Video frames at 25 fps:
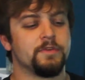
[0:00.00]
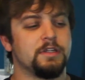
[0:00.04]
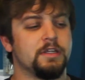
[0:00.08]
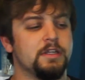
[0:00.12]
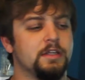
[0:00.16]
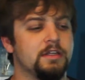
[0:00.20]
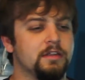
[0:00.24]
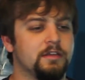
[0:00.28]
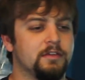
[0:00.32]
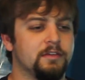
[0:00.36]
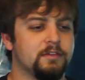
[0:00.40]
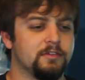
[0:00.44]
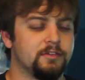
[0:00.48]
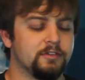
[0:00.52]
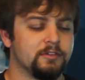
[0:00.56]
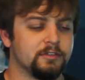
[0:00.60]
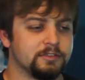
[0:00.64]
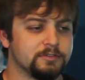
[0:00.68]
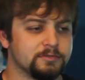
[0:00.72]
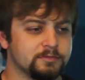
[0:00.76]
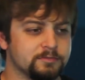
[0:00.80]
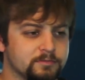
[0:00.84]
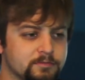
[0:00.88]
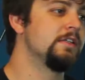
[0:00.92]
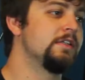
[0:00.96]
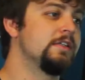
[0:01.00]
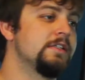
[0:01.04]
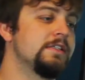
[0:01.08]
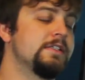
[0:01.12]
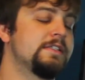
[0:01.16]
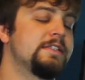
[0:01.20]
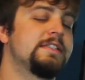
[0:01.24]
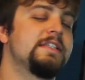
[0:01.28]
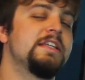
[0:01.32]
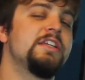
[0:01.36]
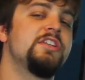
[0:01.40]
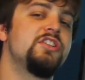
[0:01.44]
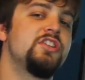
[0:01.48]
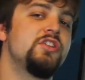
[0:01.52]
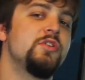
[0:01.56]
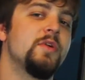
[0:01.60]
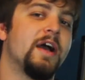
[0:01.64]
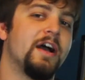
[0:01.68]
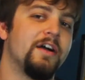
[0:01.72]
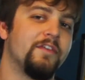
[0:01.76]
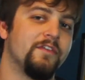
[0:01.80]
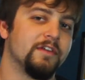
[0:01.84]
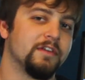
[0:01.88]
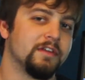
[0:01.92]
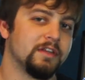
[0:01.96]
is since you
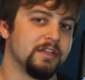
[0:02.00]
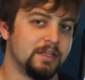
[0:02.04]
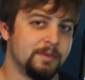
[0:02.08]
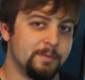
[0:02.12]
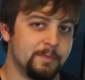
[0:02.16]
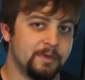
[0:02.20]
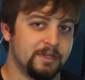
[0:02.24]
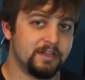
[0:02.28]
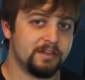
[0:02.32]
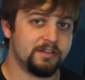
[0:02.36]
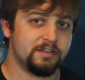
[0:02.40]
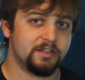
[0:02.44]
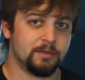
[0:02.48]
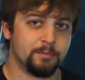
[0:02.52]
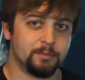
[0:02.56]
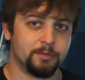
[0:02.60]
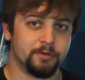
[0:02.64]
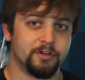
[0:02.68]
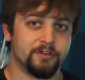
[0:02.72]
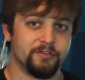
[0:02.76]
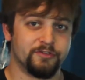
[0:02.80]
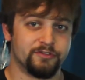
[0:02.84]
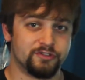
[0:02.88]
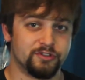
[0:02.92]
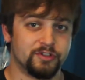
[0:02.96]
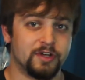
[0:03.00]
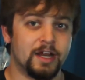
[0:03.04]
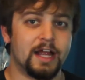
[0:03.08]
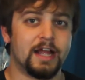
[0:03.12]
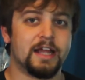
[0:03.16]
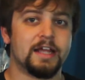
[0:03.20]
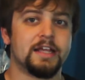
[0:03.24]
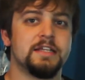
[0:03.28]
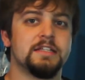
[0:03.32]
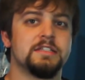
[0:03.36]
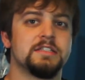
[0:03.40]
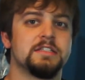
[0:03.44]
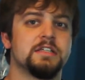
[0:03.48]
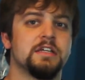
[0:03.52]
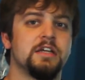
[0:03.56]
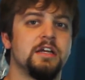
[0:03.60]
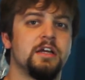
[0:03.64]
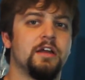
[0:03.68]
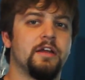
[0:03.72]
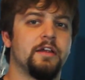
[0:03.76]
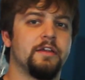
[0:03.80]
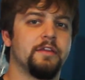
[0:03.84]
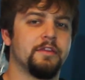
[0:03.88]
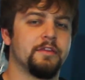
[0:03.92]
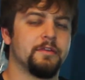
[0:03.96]
have a limited number of tries,
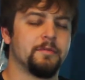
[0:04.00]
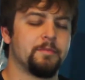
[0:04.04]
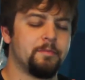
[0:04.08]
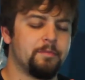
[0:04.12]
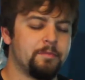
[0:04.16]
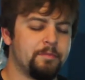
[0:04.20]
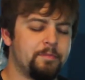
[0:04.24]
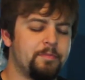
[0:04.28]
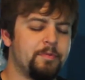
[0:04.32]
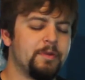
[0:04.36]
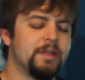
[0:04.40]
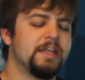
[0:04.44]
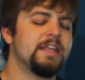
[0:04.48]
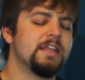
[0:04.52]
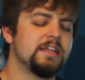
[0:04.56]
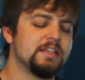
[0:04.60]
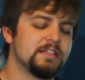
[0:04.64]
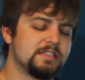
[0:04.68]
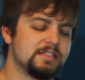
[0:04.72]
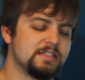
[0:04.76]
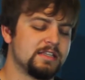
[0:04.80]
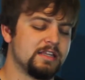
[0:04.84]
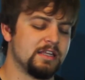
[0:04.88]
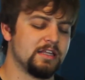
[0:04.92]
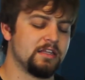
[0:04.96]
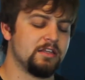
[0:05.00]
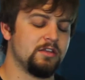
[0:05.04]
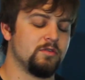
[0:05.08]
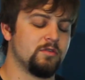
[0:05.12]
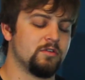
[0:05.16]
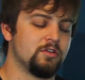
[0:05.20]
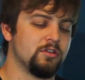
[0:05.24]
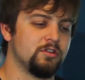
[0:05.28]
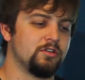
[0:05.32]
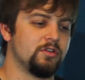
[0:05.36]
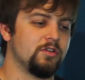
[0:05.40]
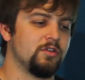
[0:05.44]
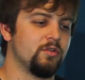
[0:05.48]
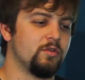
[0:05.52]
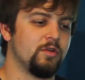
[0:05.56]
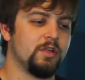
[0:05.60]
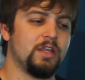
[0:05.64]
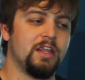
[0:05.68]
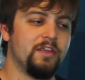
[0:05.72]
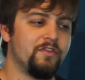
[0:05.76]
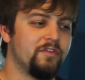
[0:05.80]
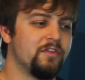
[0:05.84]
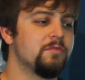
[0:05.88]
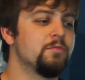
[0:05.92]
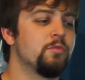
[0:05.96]
the biggest thing you can do,
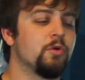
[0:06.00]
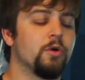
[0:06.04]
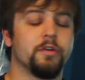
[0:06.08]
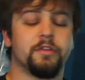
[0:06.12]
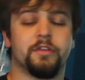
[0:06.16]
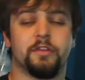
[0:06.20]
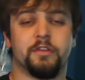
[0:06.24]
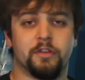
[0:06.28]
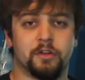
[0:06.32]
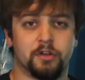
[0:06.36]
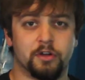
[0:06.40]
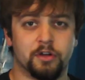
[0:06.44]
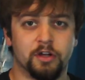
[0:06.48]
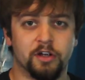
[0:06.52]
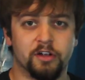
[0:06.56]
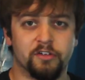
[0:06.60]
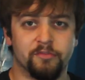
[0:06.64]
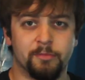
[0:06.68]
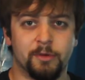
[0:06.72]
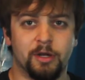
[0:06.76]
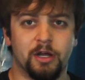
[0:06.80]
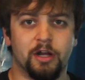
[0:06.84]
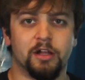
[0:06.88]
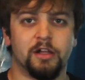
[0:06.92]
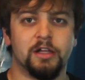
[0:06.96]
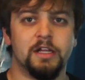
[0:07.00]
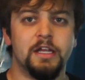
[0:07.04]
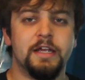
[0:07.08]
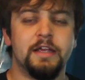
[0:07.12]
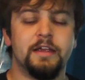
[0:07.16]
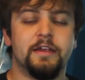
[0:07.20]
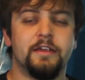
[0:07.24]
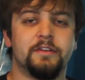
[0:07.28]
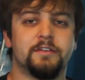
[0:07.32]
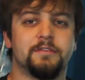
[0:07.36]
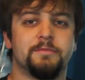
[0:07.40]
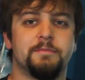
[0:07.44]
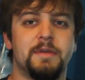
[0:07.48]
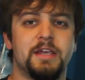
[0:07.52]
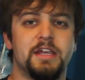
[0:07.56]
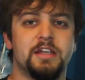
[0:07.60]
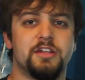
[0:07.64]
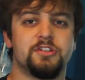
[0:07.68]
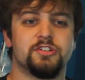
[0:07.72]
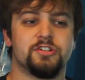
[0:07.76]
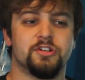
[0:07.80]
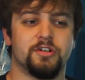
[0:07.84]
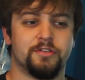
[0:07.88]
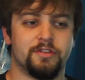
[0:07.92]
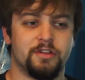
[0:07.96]
even more than the curveball, is
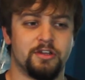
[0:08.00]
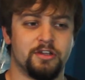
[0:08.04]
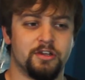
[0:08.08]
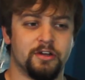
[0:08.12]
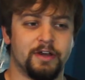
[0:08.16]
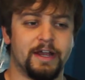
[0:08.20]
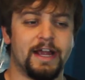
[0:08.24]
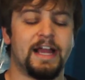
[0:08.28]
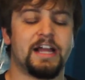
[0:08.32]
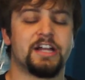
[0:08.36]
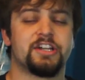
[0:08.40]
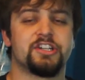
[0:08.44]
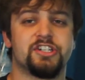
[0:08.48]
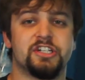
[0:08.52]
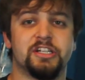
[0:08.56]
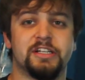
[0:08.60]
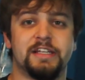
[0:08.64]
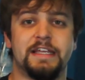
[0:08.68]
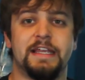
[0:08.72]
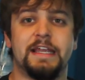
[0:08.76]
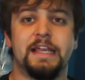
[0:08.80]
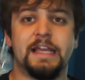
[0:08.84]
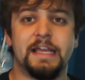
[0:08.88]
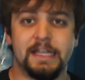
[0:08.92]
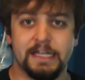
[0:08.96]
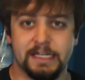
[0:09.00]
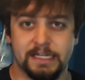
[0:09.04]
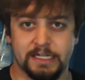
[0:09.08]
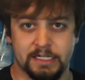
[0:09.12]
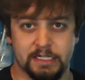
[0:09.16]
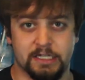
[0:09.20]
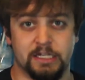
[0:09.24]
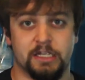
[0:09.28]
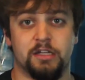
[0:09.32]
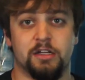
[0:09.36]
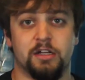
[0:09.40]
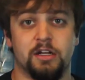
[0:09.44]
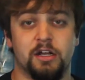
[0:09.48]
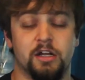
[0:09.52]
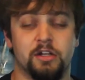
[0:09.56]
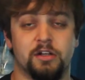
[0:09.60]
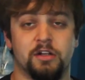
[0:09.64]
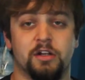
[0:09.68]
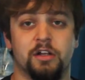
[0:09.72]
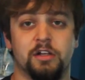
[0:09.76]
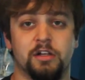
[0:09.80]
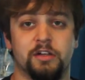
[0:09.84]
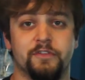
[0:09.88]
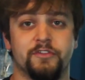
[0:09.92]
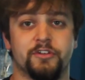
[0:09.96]
make sure that you're actually hitting it on
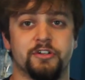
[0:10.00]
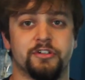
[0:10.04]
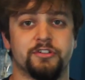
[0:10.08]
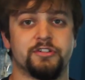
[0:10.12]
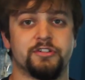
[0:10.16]
all of your